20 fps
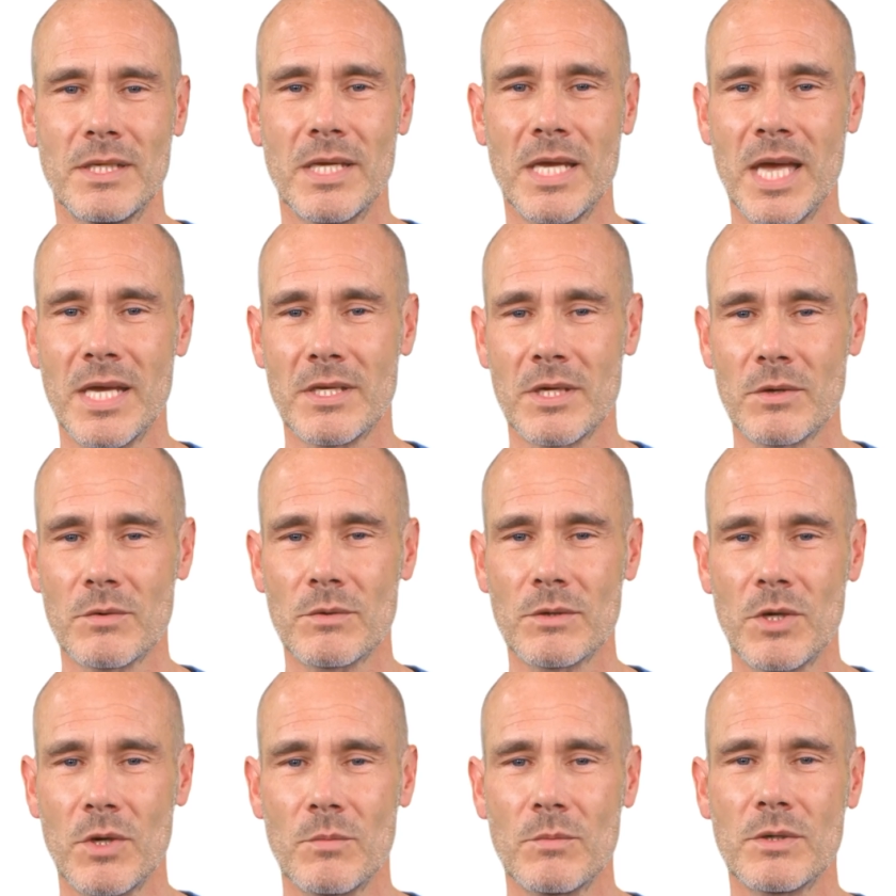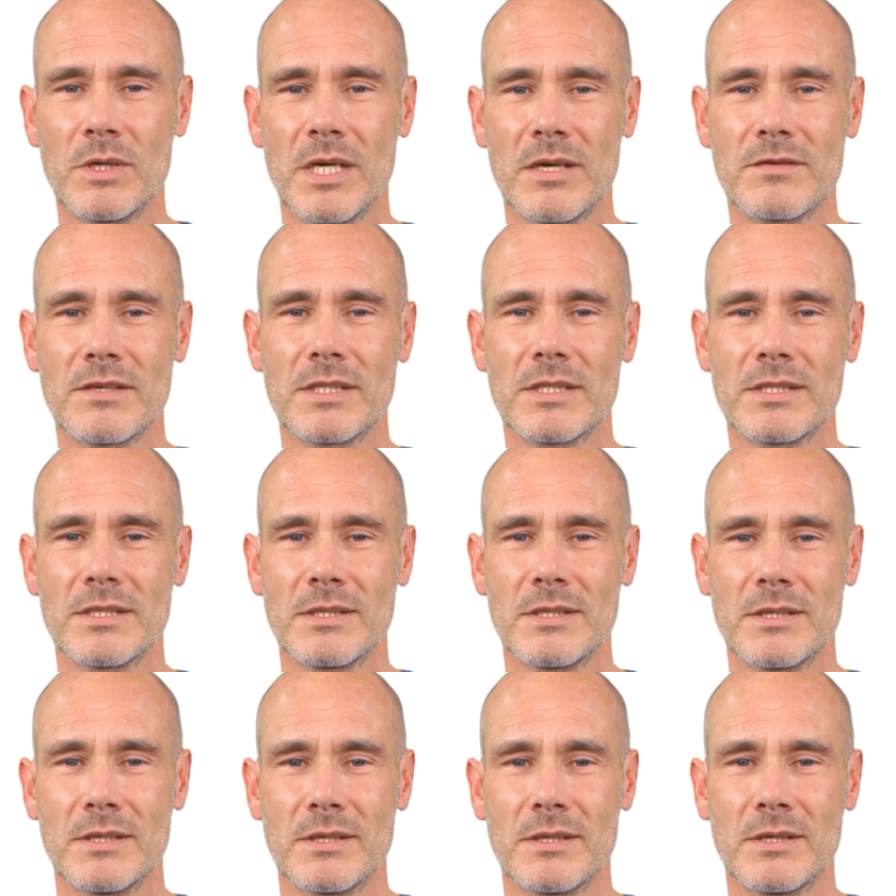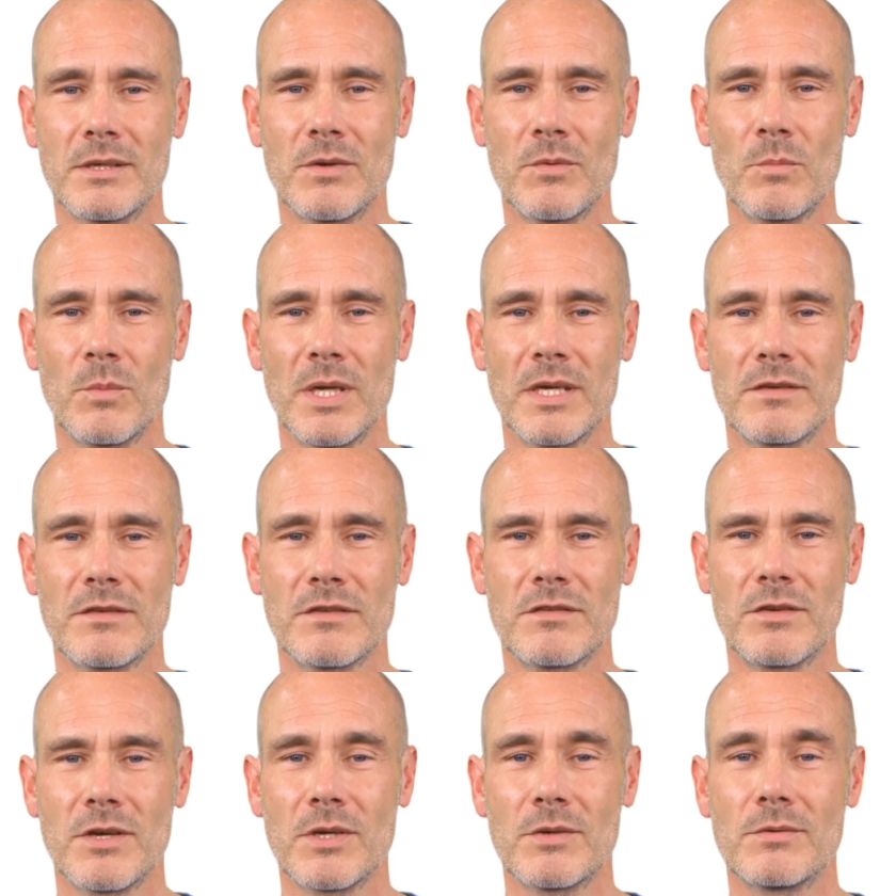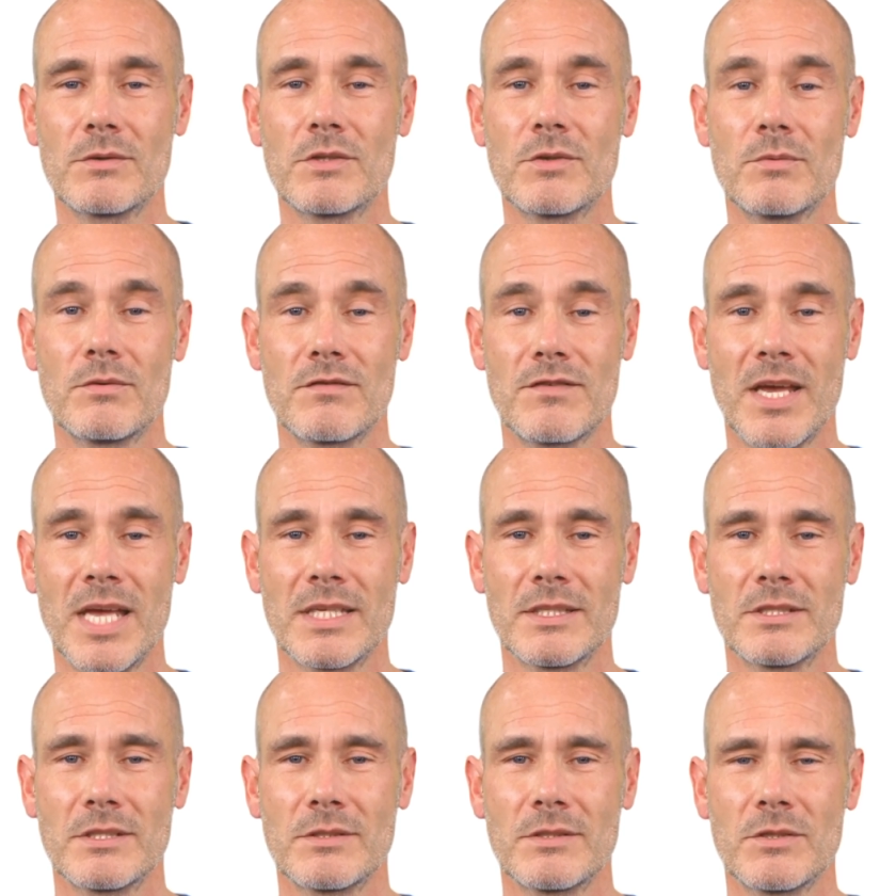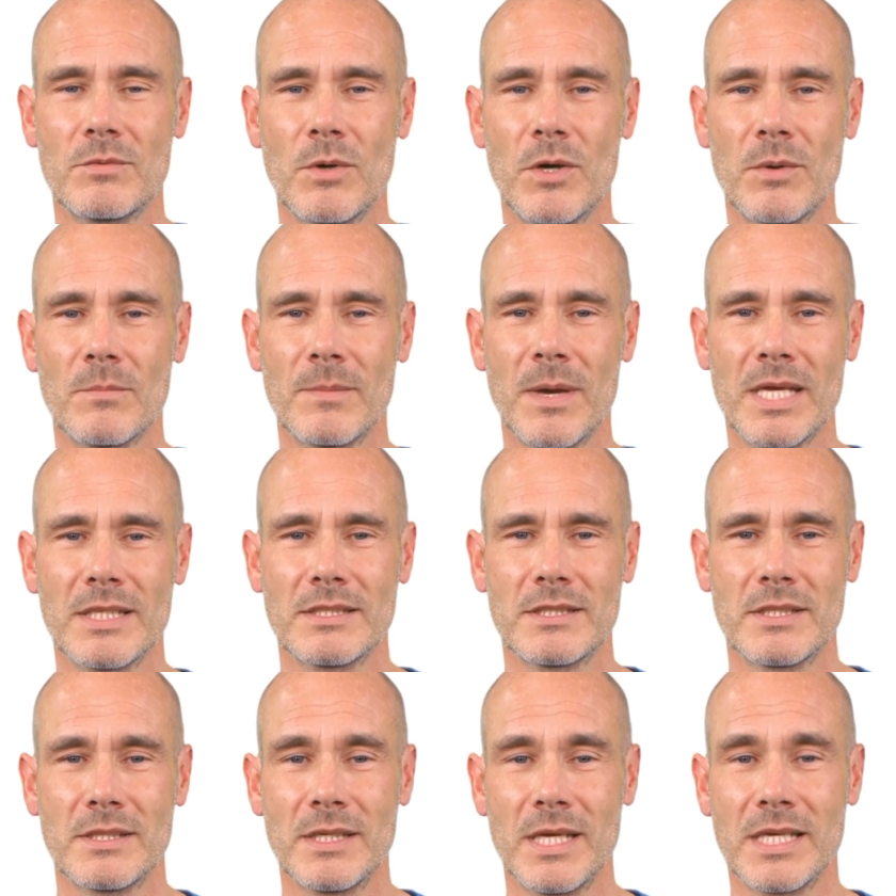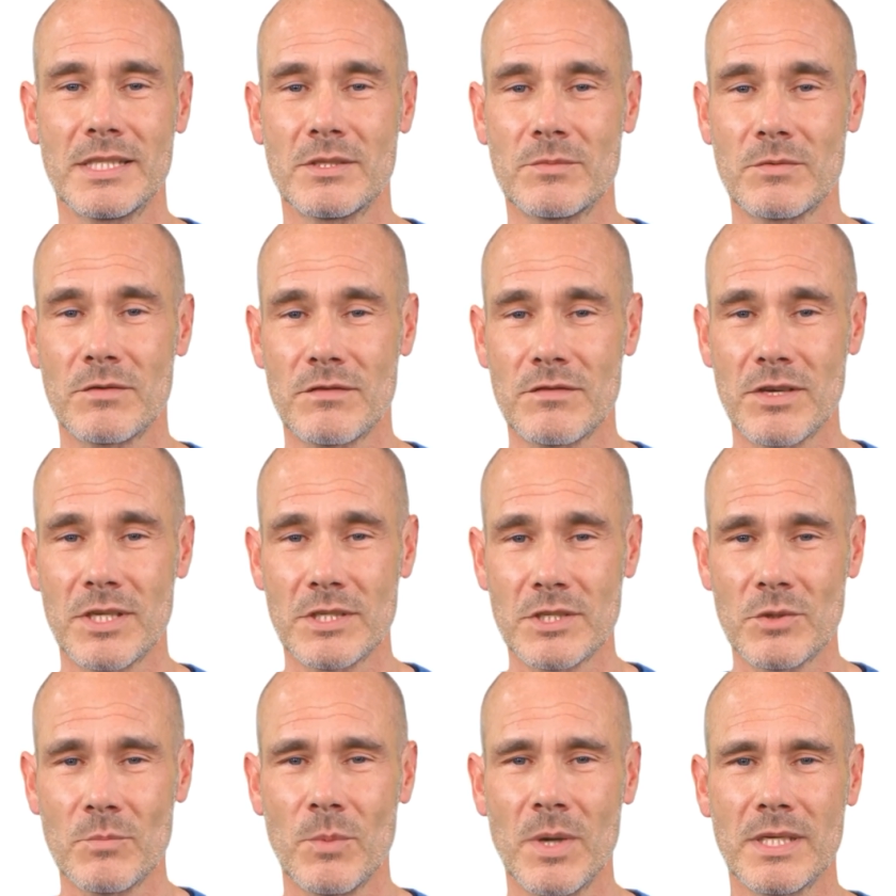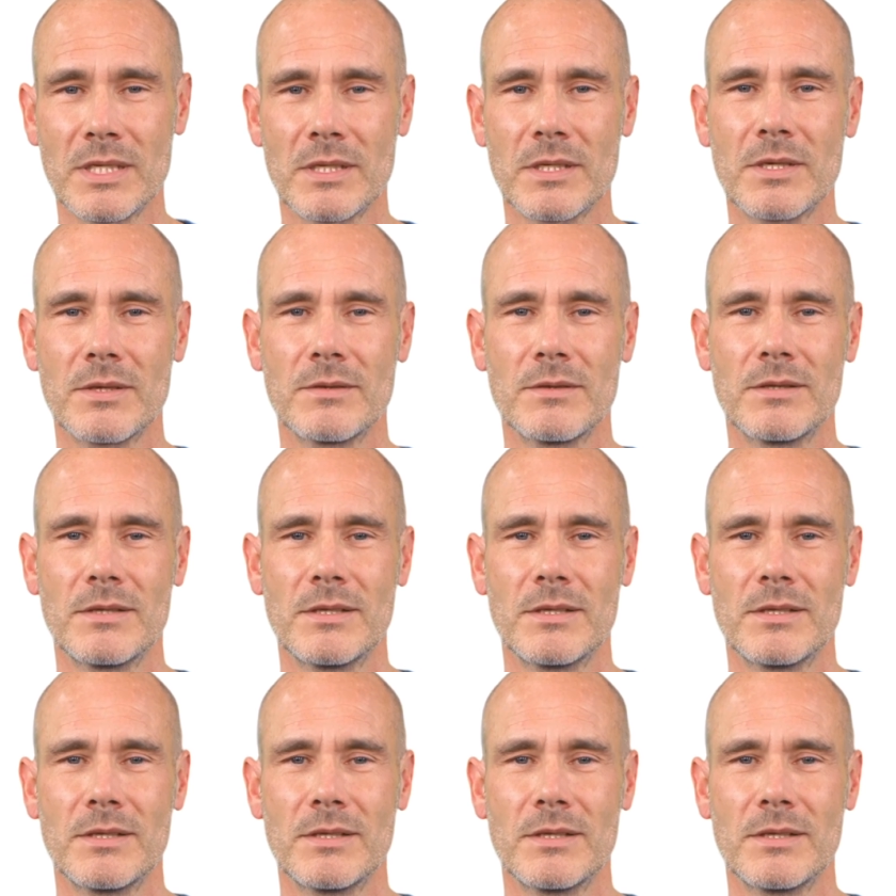Hello dog lovers. We're thrilled to invite you to our masterclass refresher webinar.